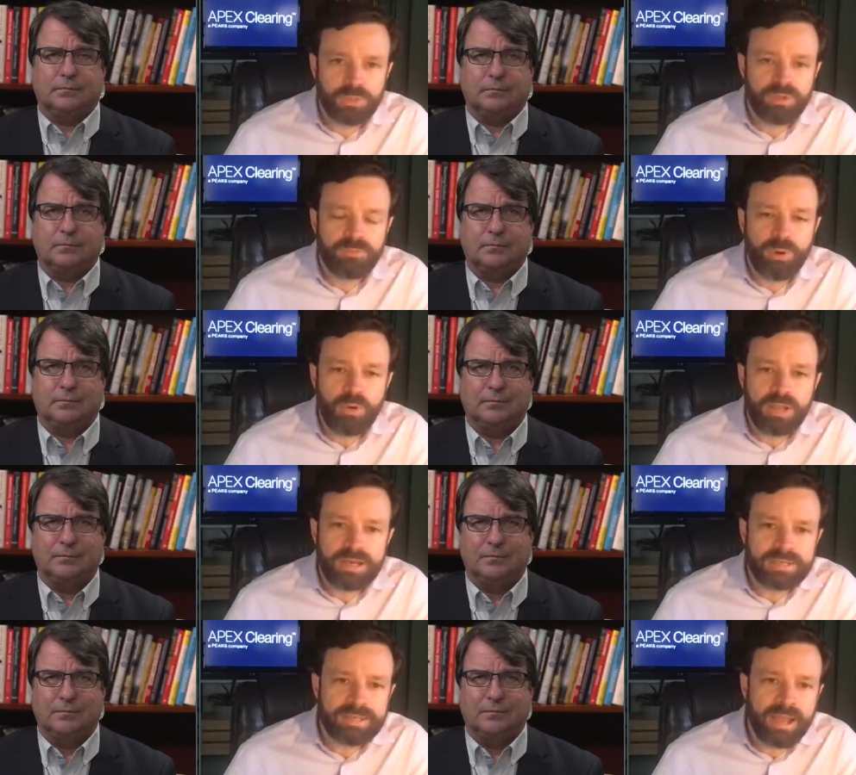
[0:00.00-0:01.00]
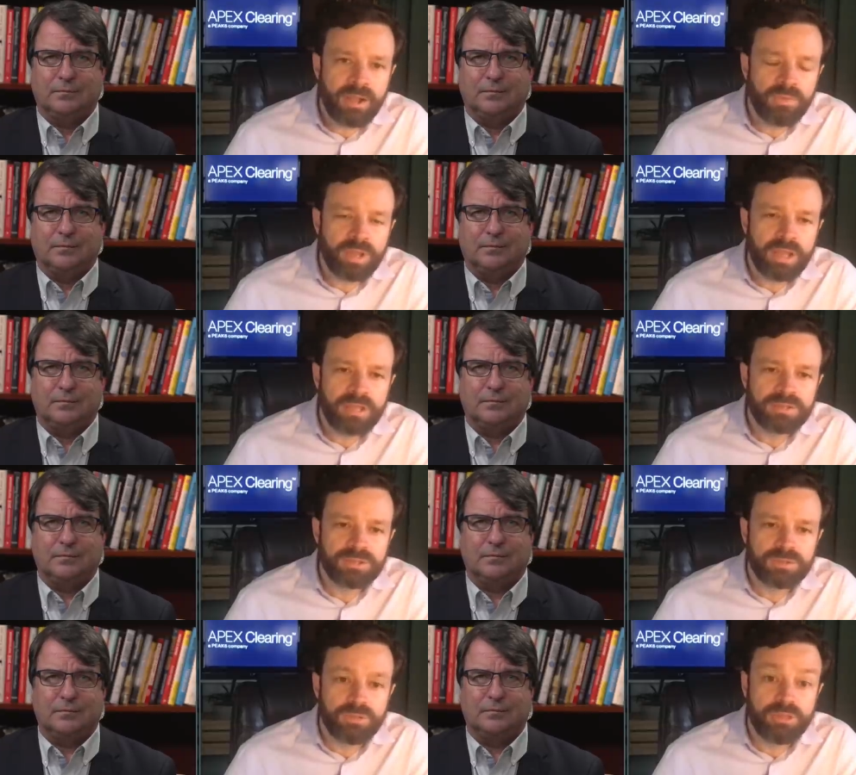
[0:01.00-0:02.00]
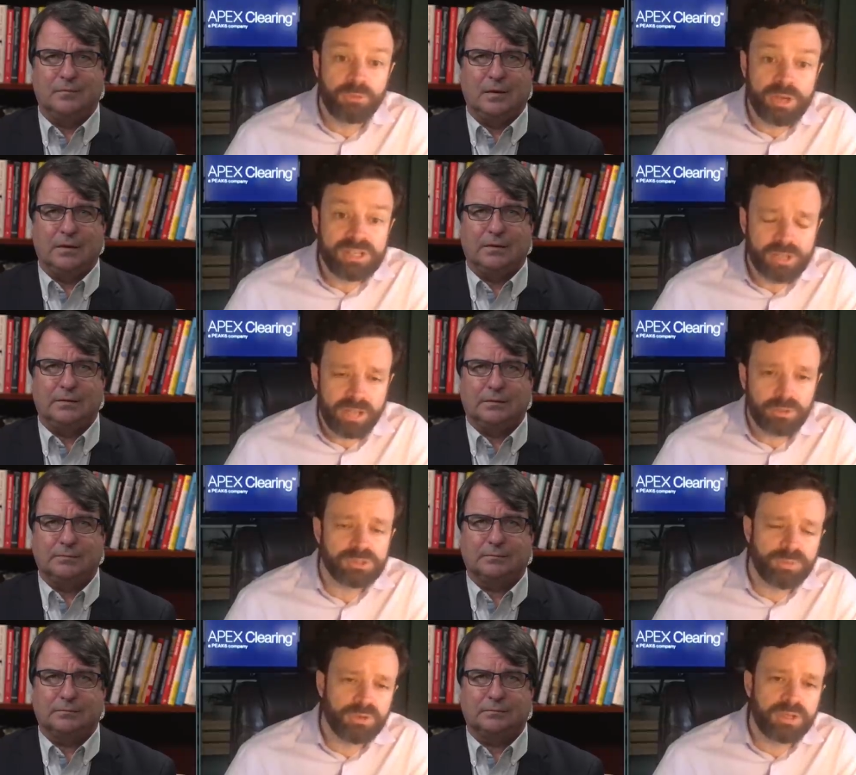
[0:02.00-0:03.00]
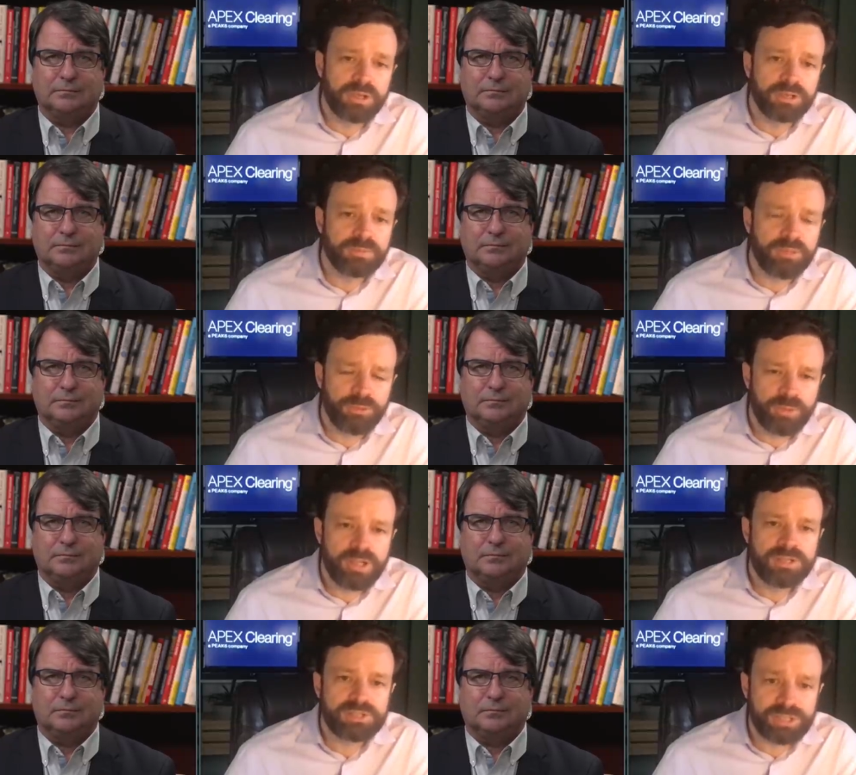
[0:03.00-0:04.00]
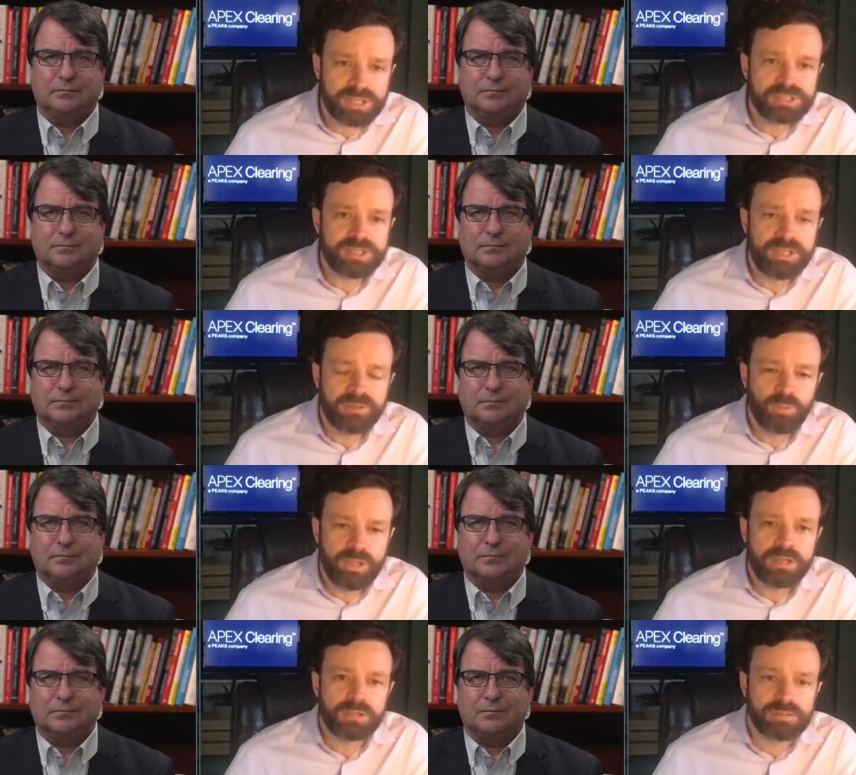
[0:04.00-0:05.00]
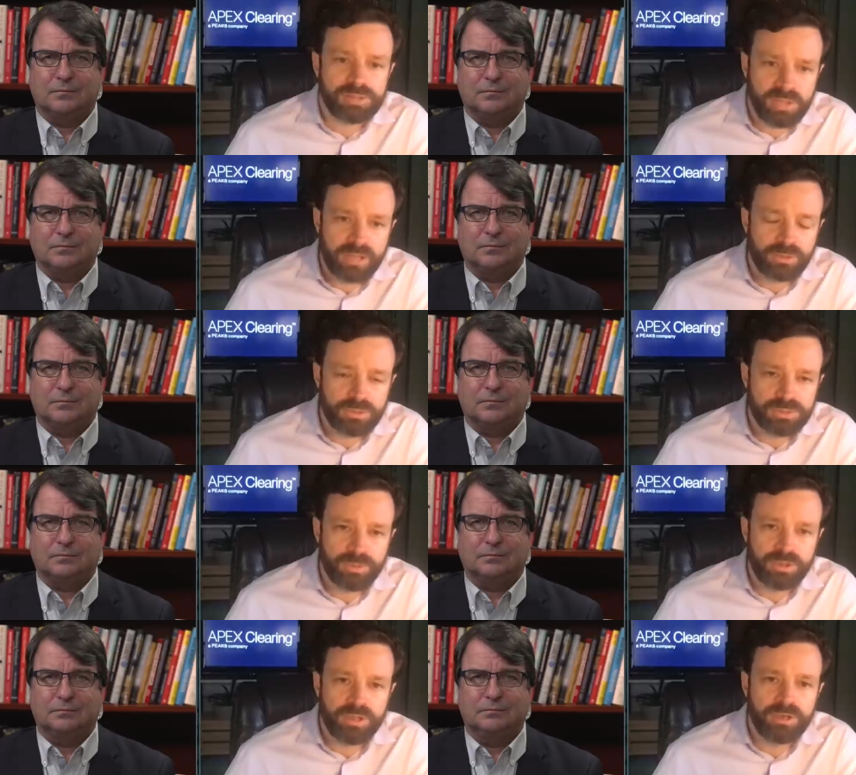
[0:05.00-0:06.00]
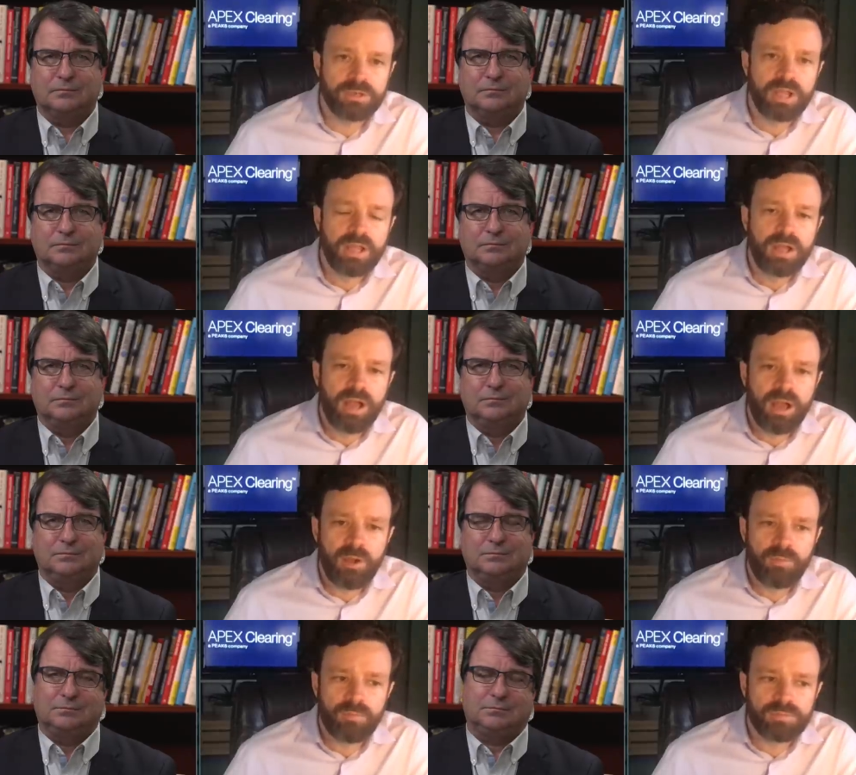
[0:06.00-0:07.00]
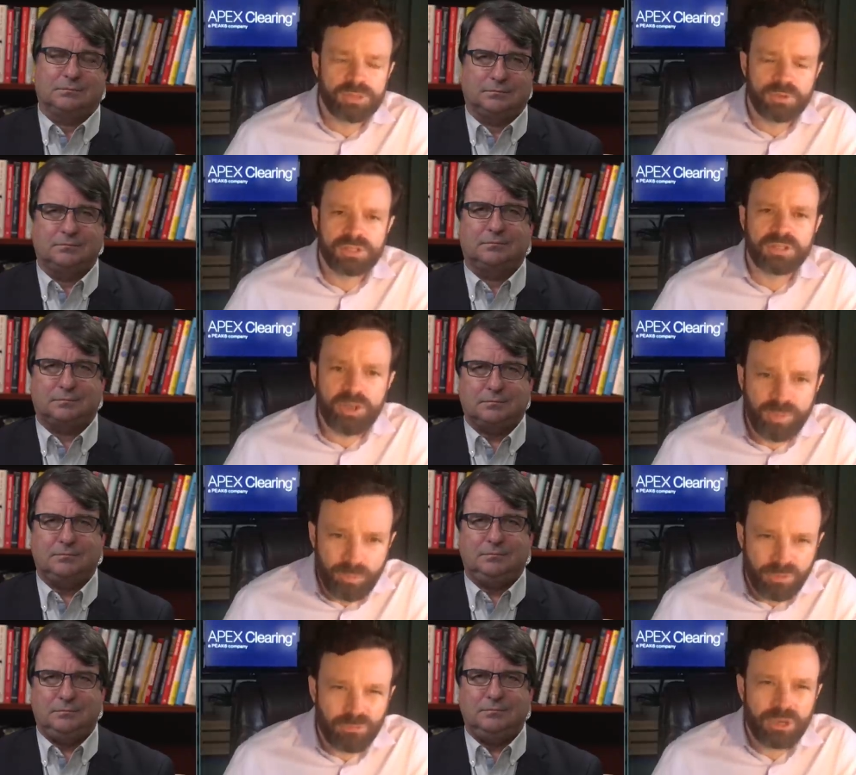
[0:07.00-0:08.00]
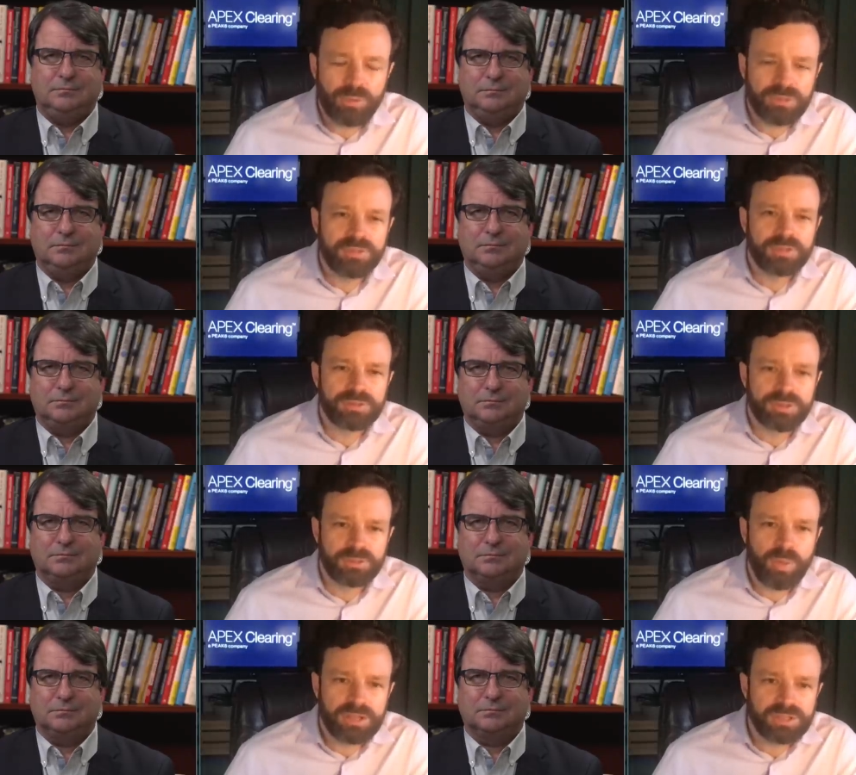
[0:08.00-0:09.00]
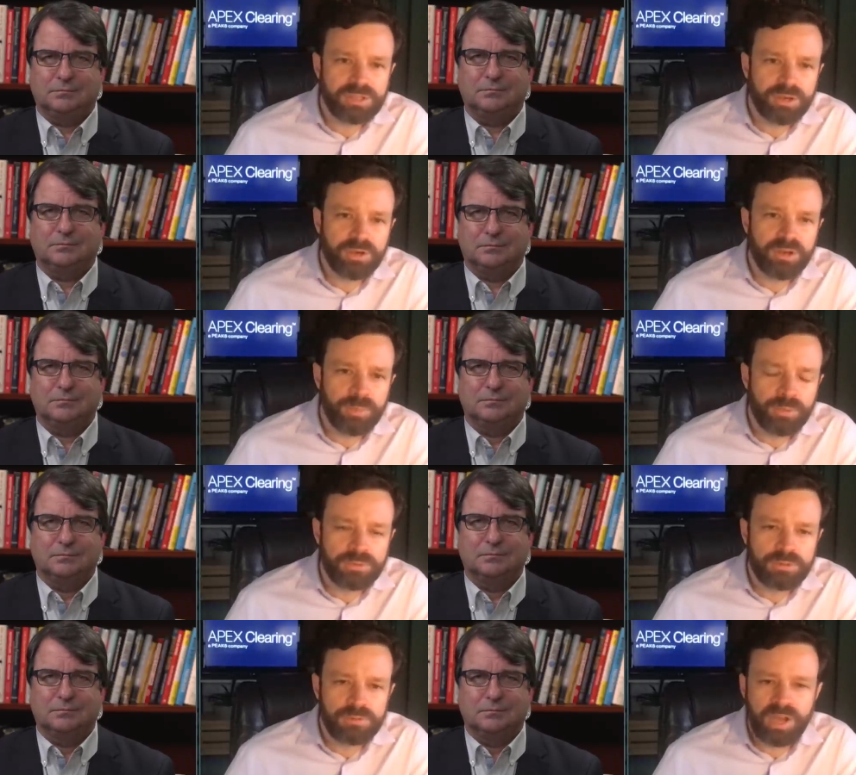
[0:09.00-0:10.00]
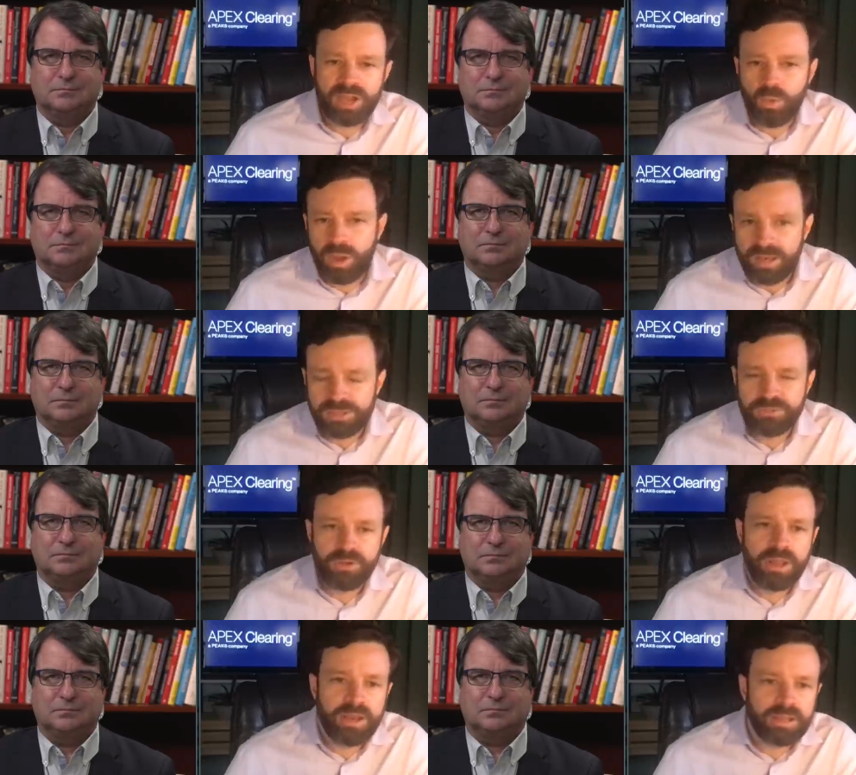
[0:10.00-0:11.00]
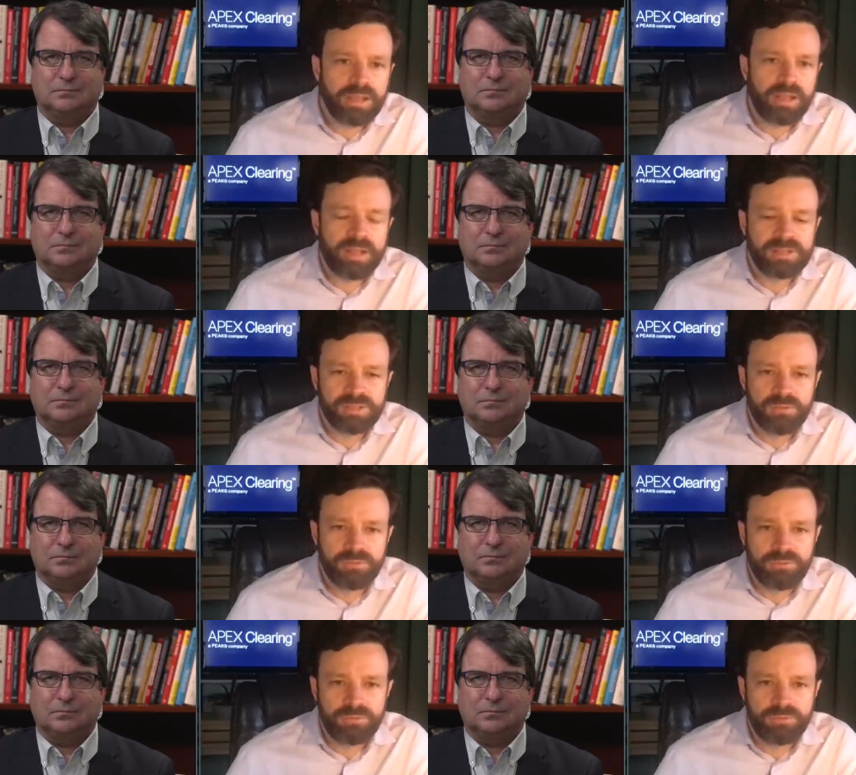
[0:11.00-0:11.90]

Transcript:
Speaker 1: so we've broken it down into three cycles per year, three sixteen-week cycles per year. Um, so it's a little bit more frequent than the, the twice-a-year Ubuntu, not quite as frenetic as the